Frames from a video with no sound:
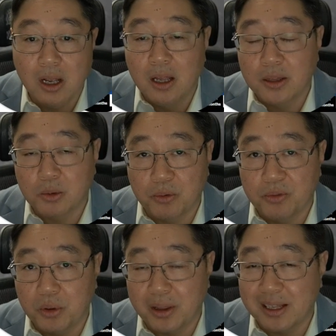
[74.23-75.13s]
They're
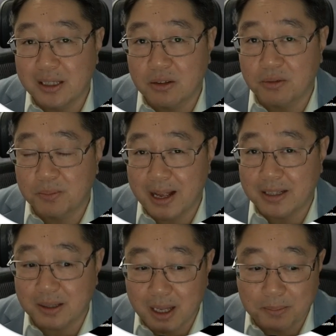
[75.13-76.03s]
reviewing things from last
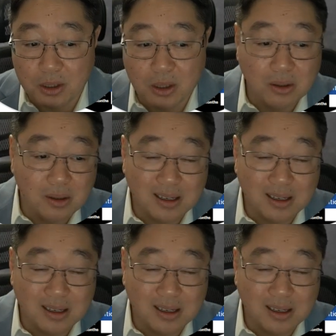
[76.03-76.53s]
September.